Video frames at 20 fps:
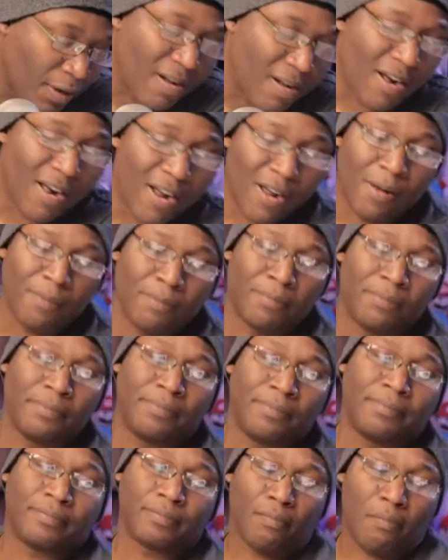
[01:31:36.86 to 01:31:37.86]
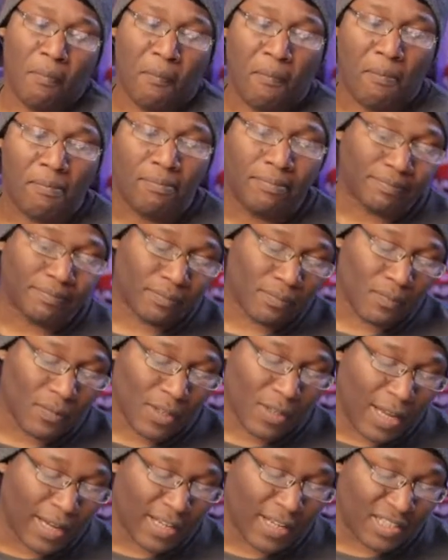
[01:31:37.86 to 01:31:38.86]
Um,
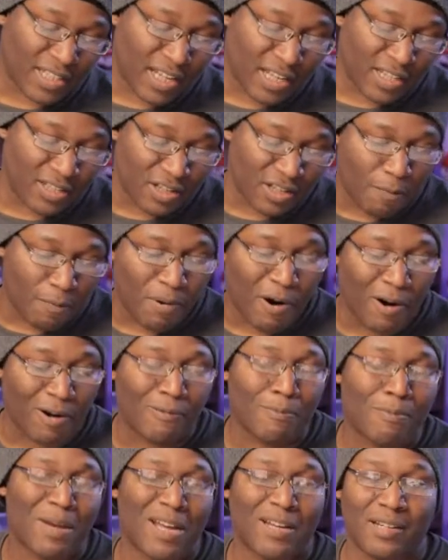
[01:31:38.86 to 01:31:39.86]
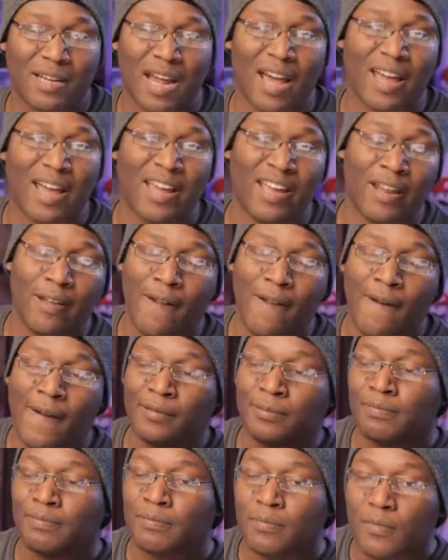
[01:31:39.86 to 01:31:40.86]
like I said, it's all part of my diet
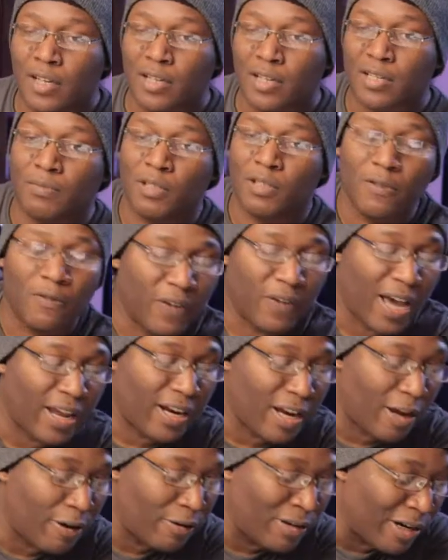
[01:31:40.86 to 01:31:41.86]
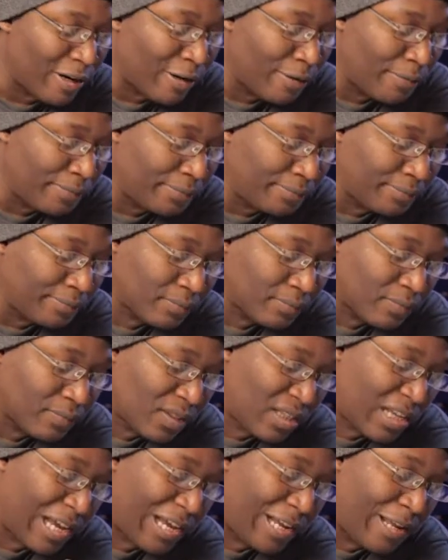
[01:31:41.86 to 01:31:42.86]
because I'm too fat out here.
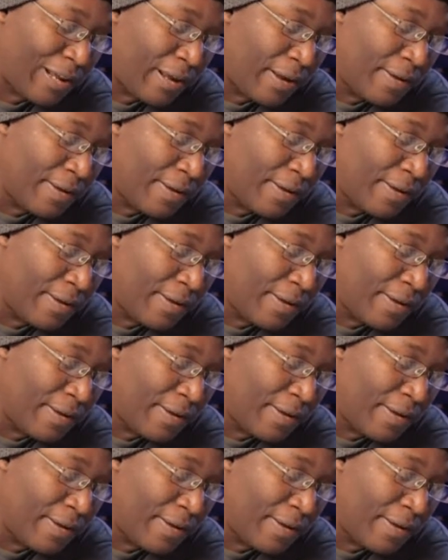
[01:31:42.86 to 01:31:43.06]
Okay.